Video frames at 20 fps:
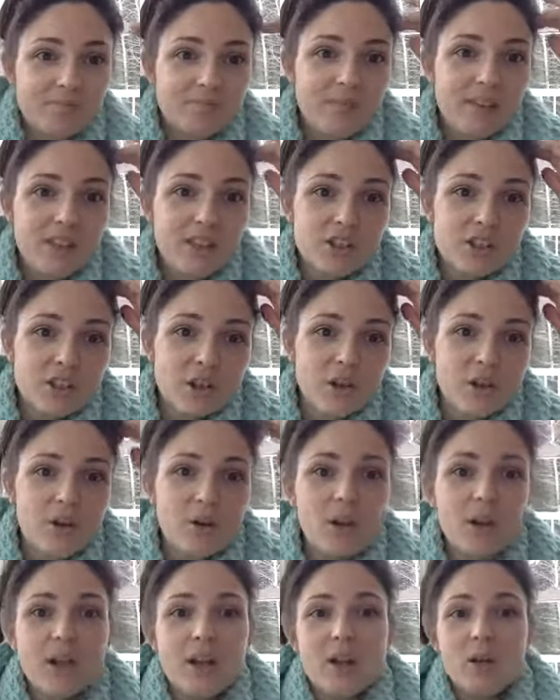
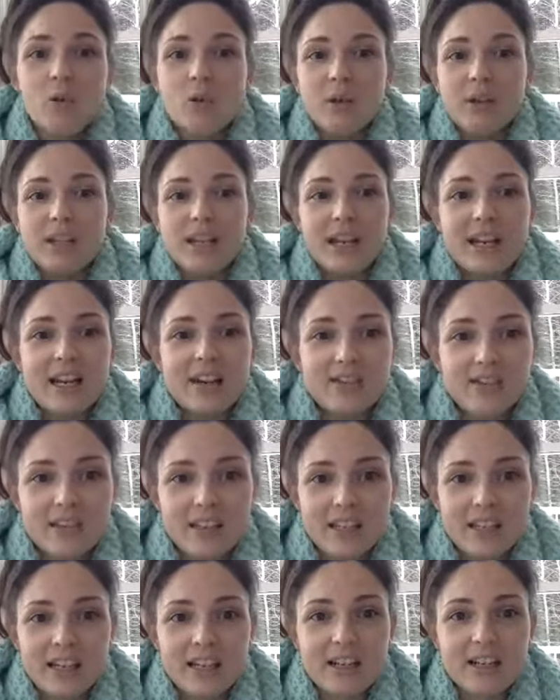So we'll lay
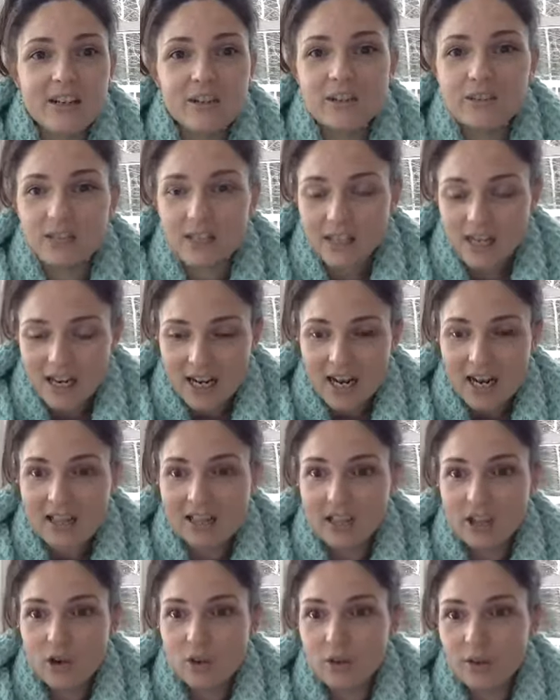everything out, and
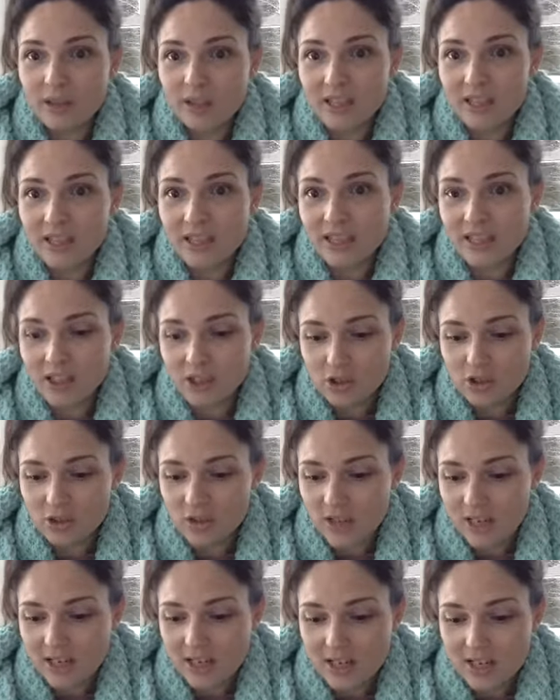the only thing that you
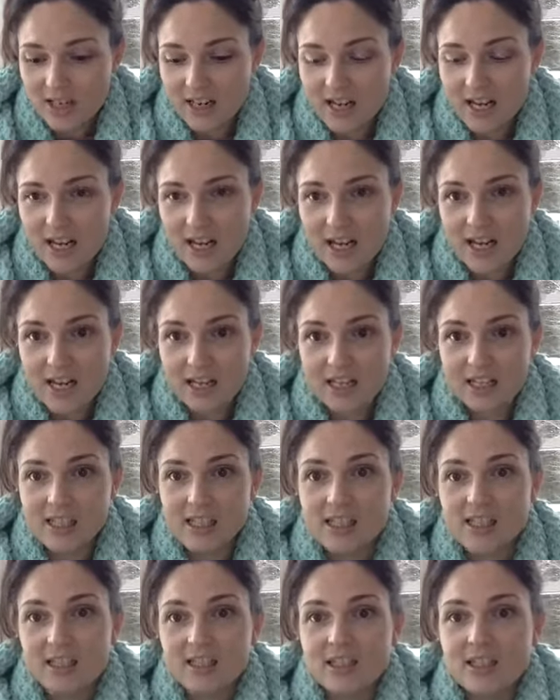need
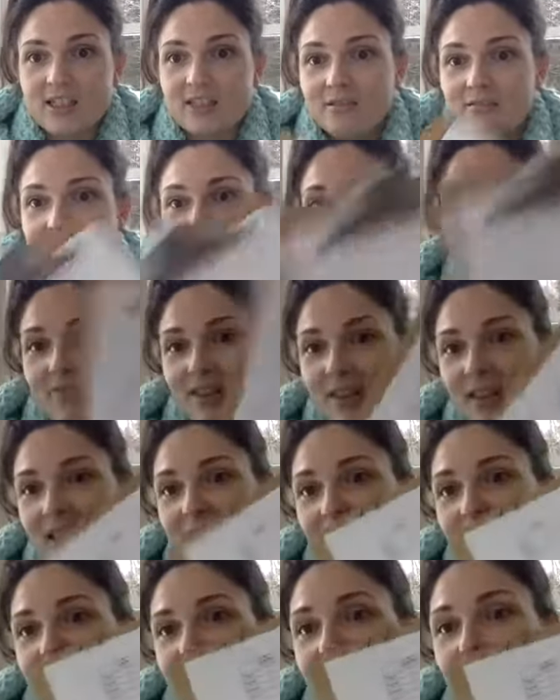is
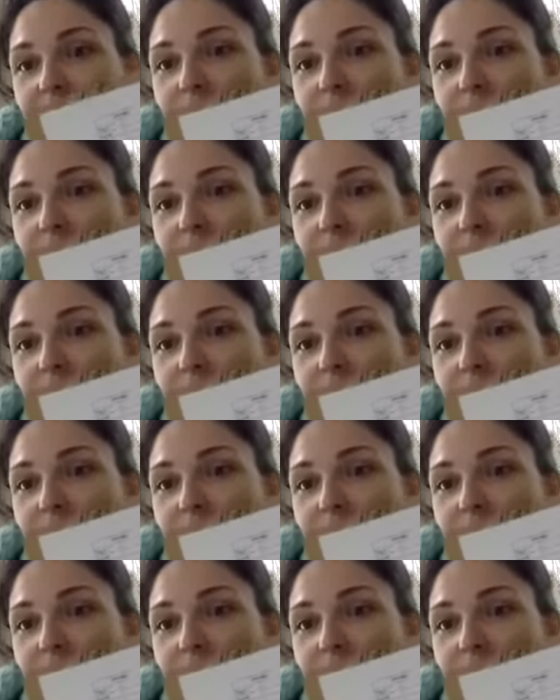this